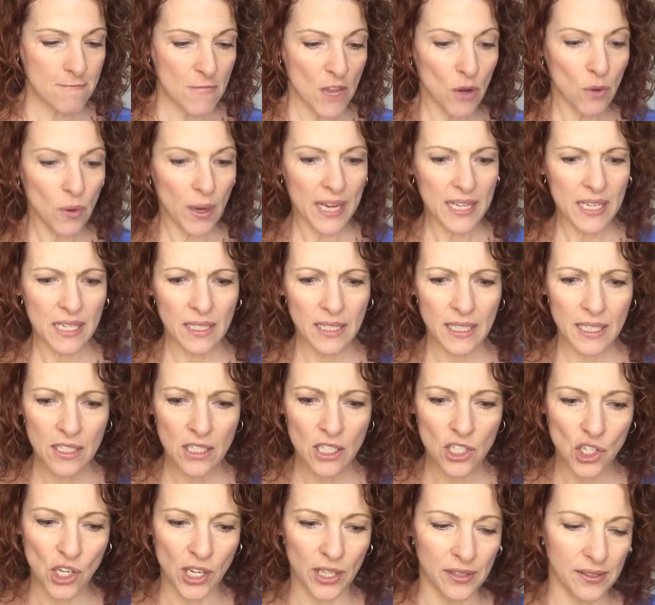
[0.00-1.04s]
Oh, I didn't get
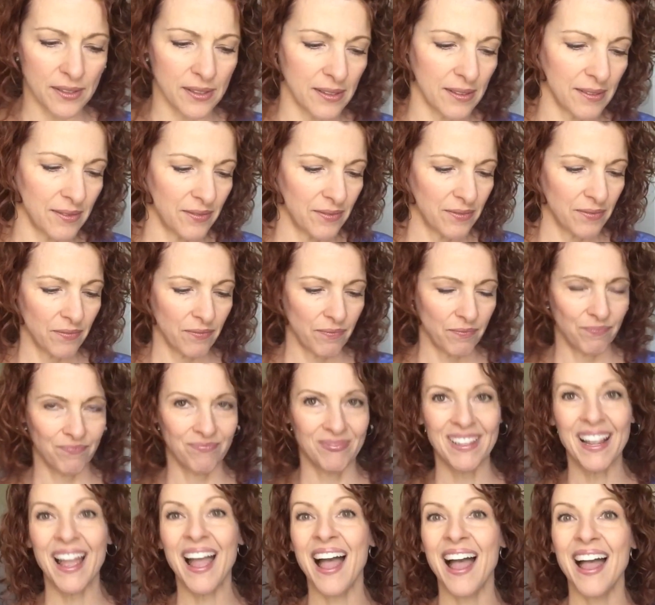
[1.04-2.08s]
to gels.
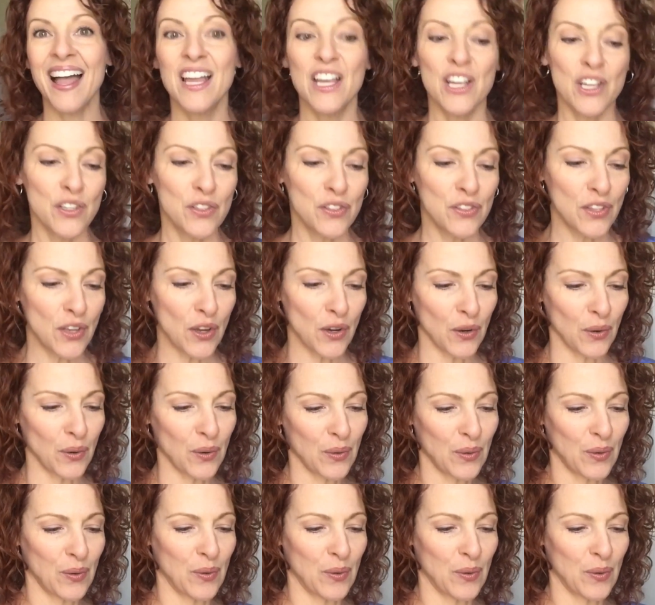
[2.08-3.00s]
So